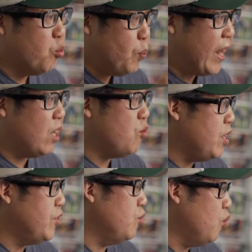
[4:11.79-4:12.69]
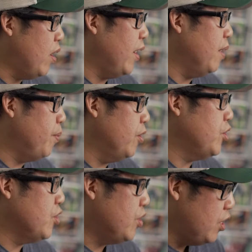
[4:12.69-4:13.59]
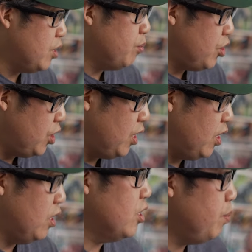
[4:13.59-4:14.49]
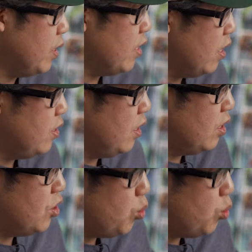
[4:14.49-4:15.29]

the main reason why I purchased this machine is because it's a